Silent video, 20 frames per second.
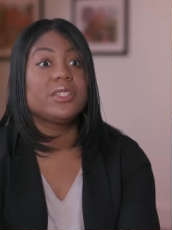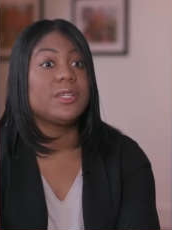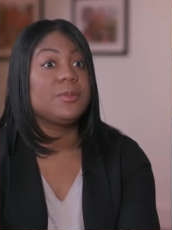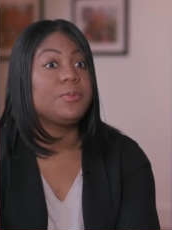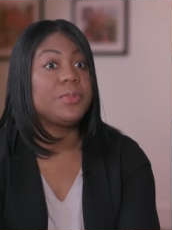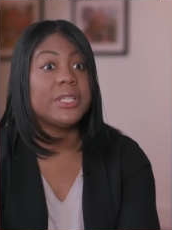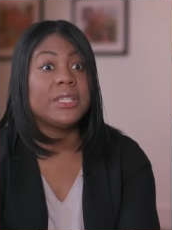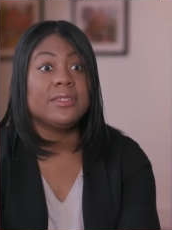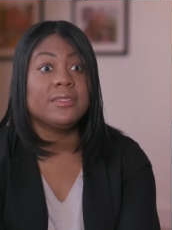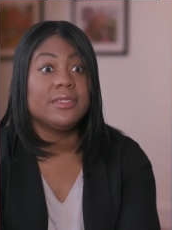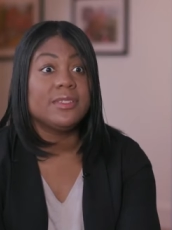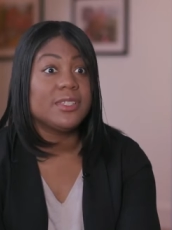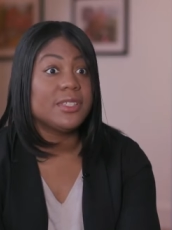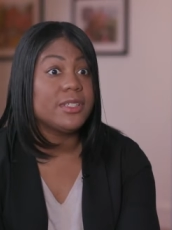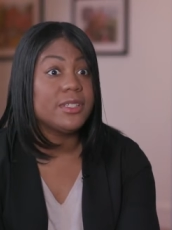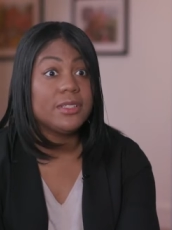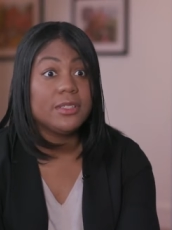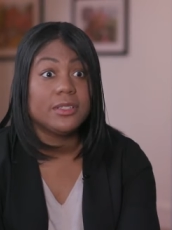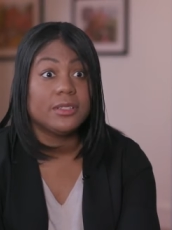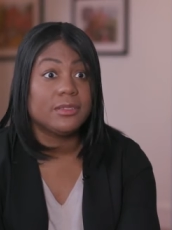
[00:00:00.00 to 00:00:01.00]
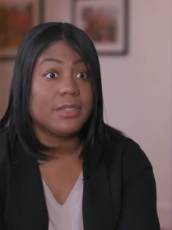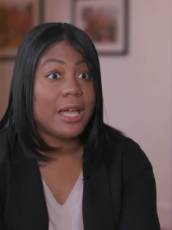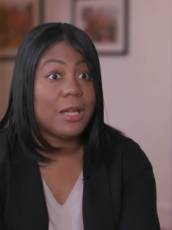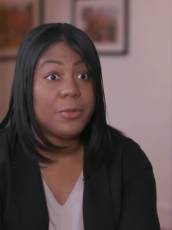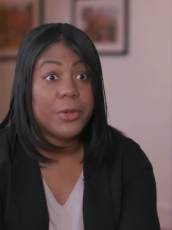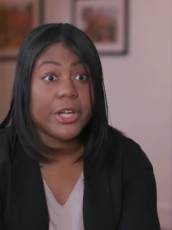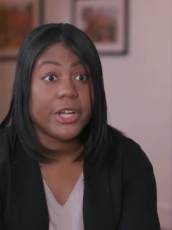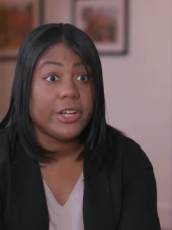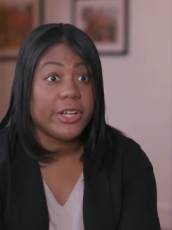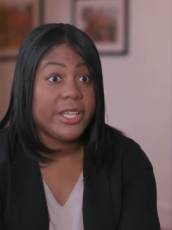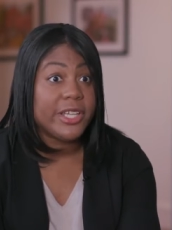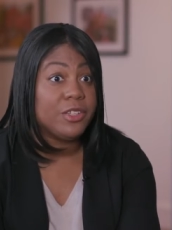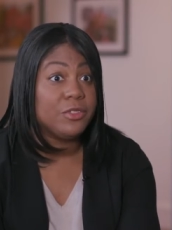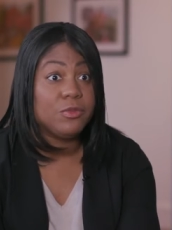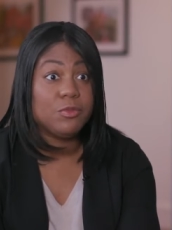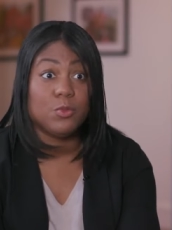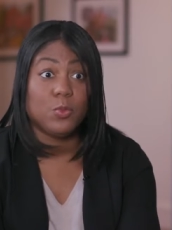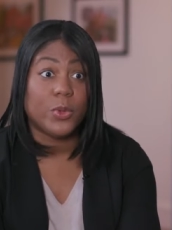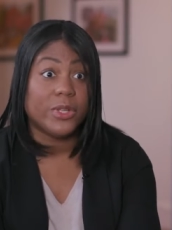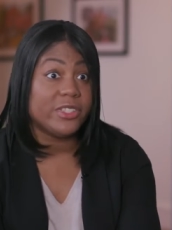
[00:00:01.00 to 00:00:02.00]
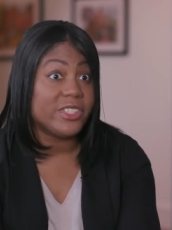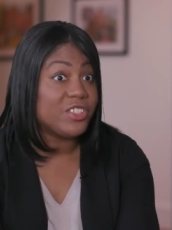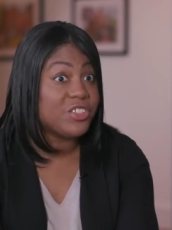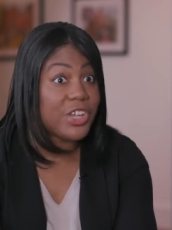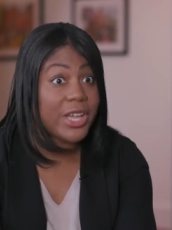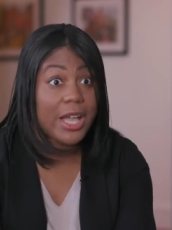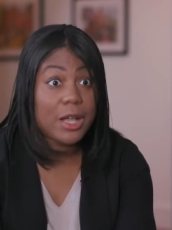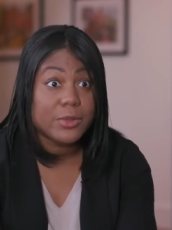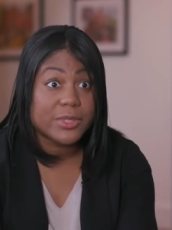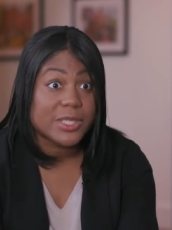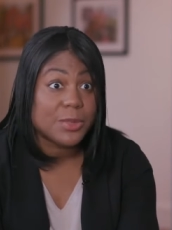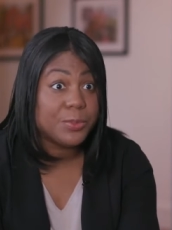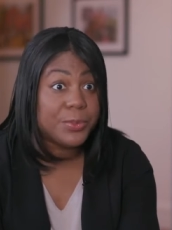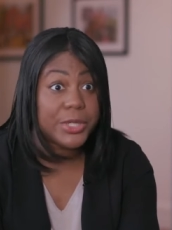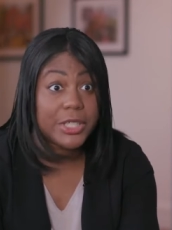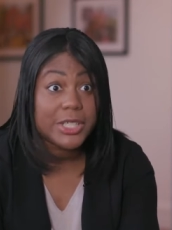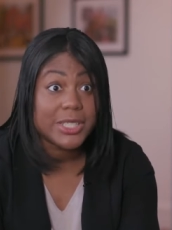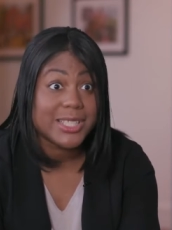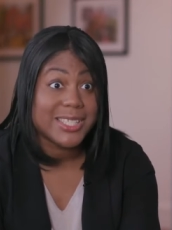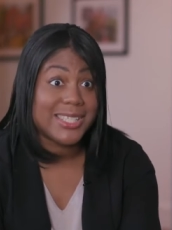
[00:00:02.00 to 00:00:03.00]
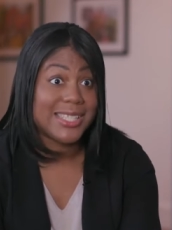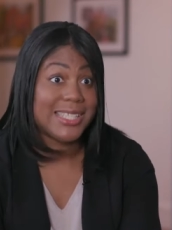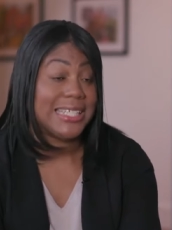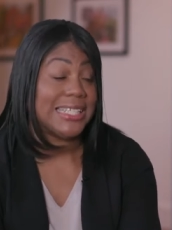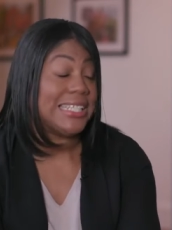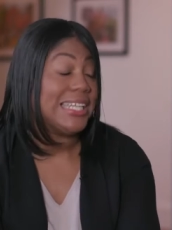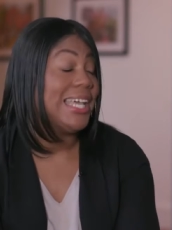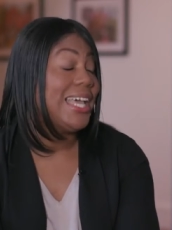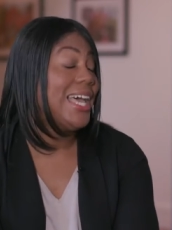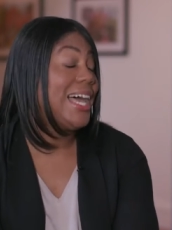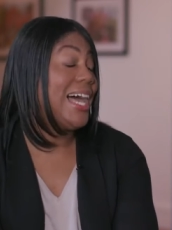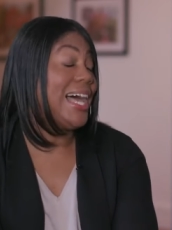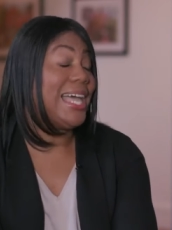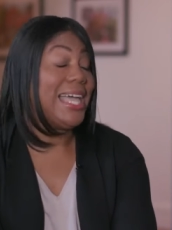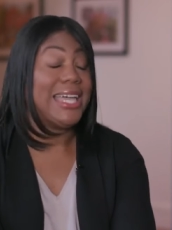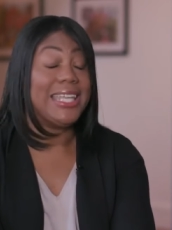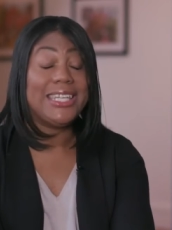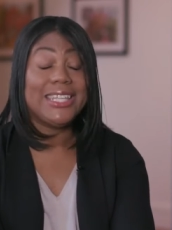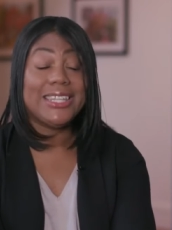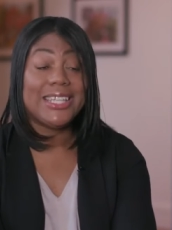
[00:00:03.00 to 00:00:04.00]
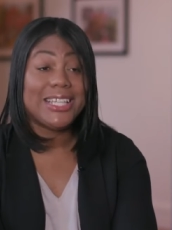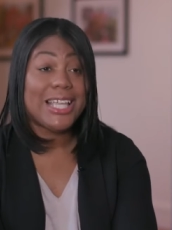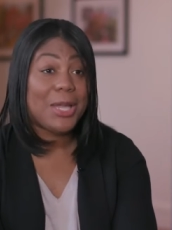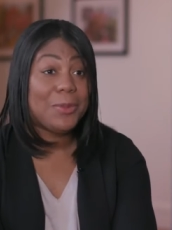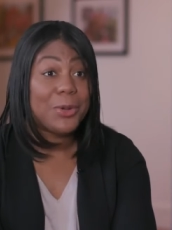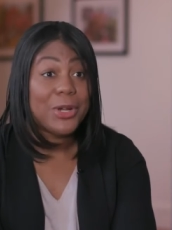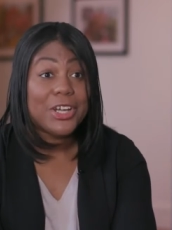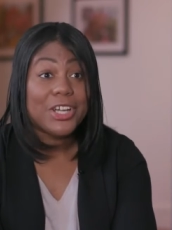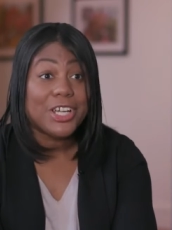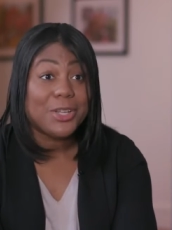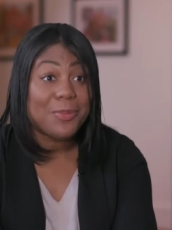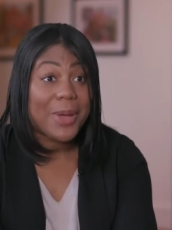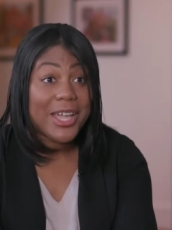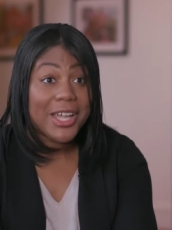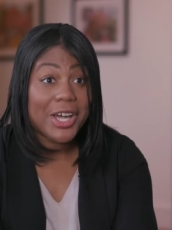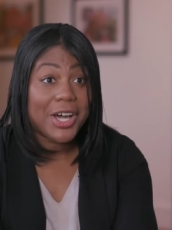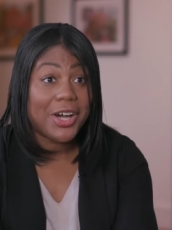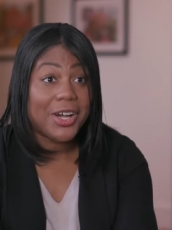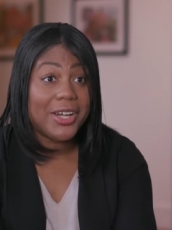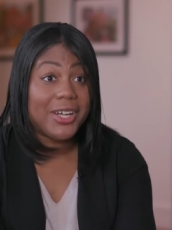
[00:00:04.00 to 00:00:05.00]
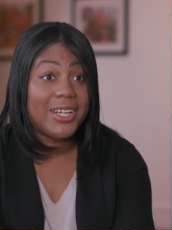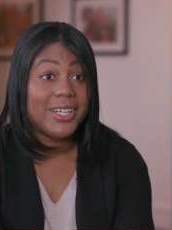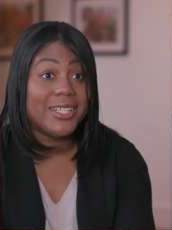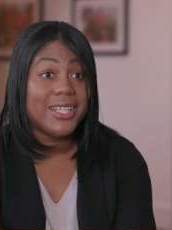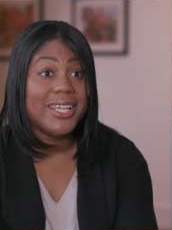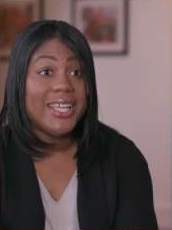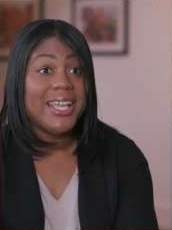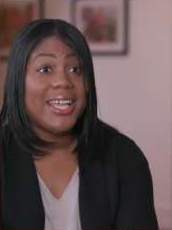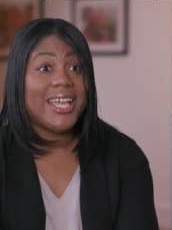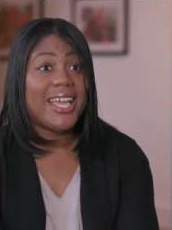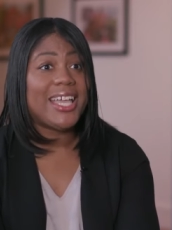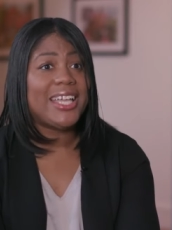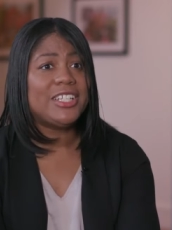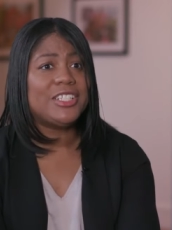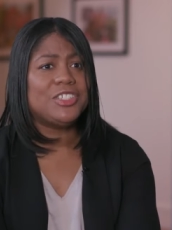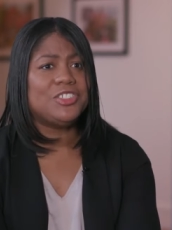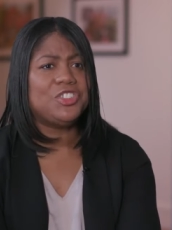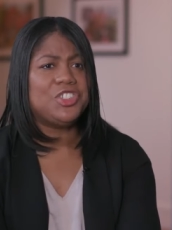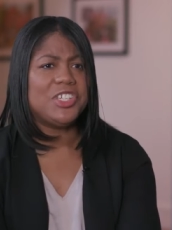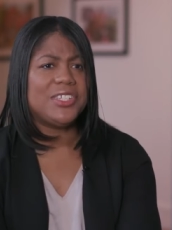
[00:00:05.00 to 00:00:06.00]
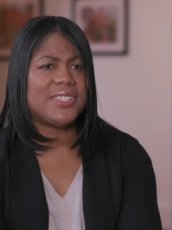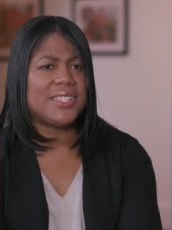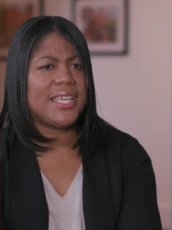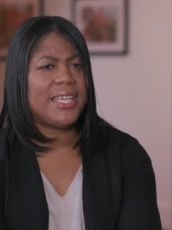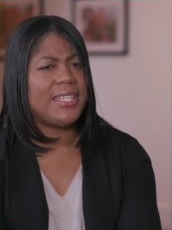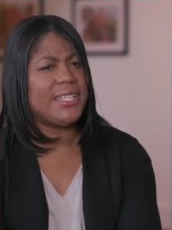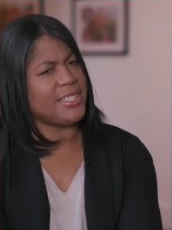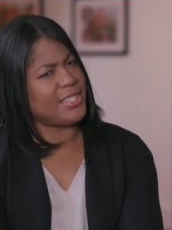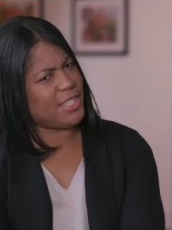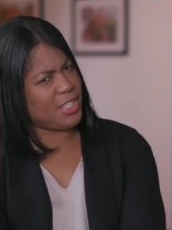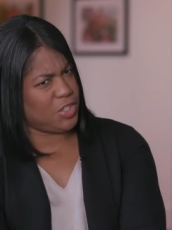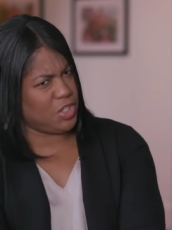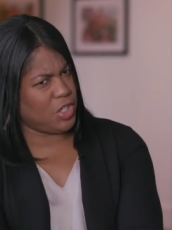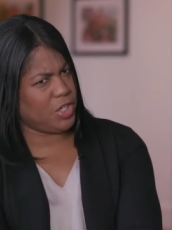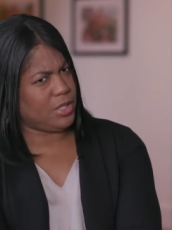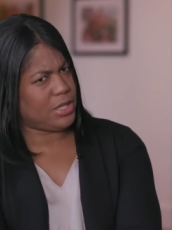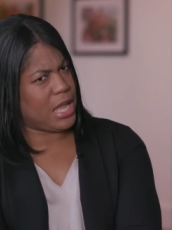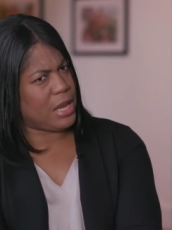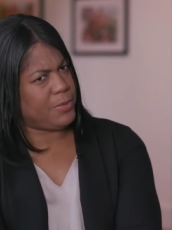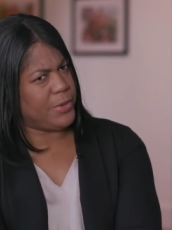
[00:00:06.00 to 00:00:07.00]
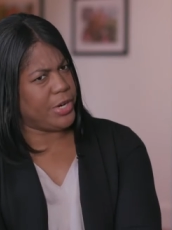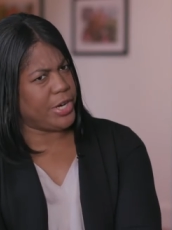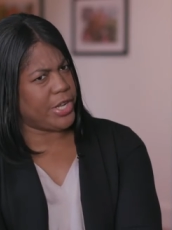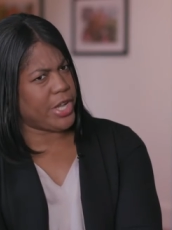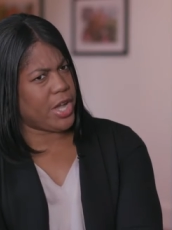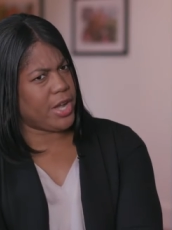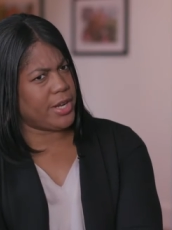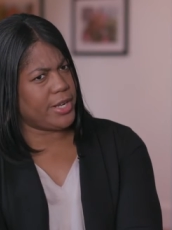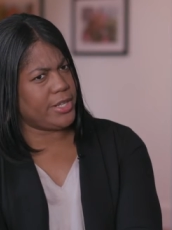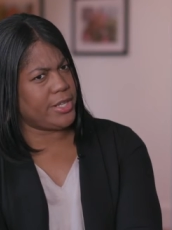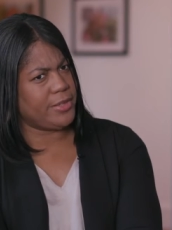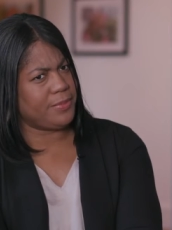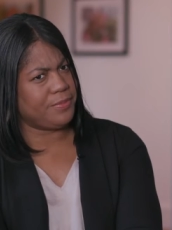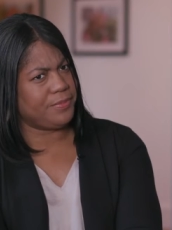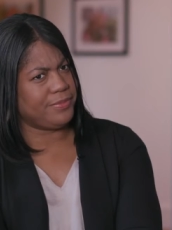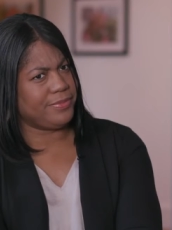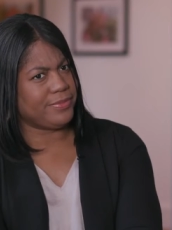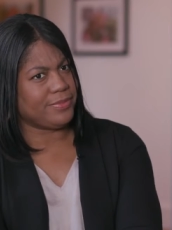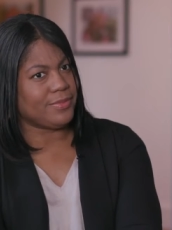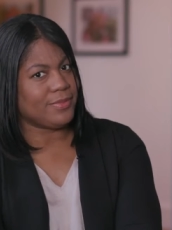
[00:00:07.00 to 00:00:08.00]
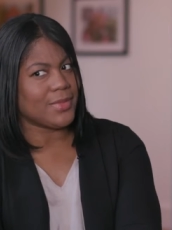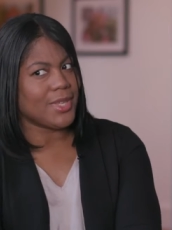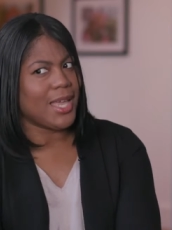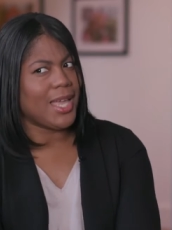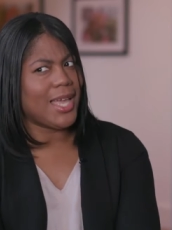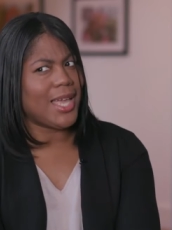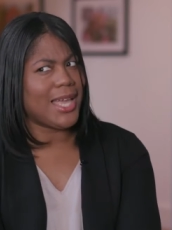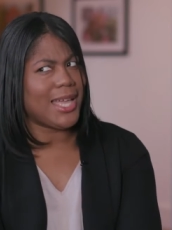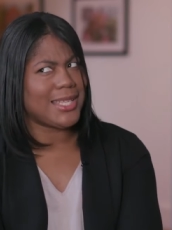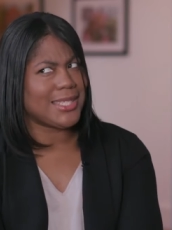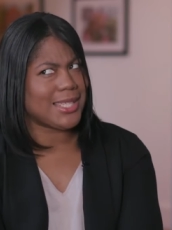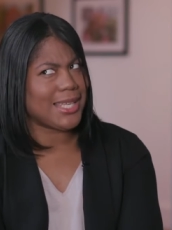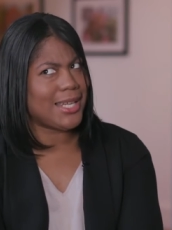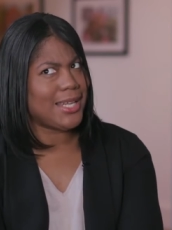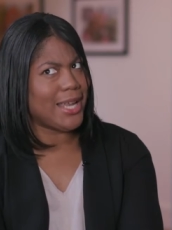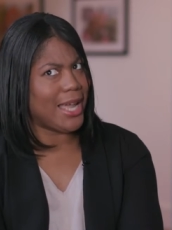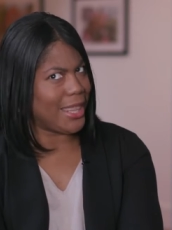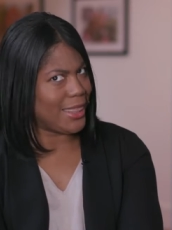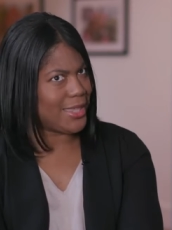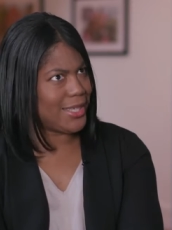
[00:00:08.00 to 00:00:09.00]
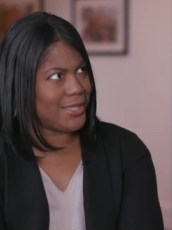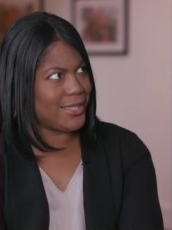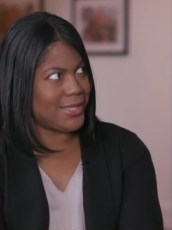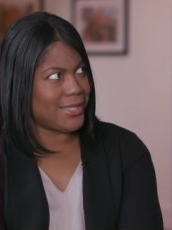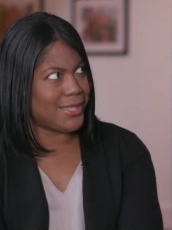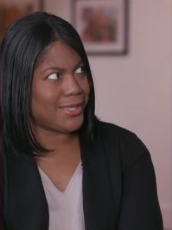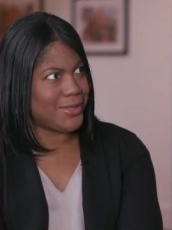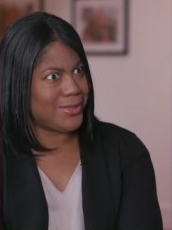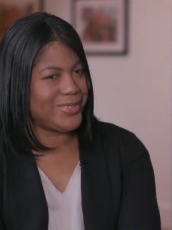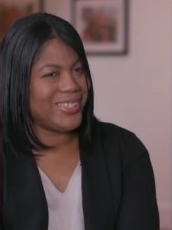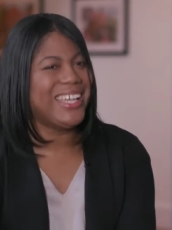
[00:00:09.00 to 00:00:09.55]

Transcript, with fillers: up into the library and went to check out some books, and I handed the librarian my card, and she said, "Is this your library card?" I said, I think so.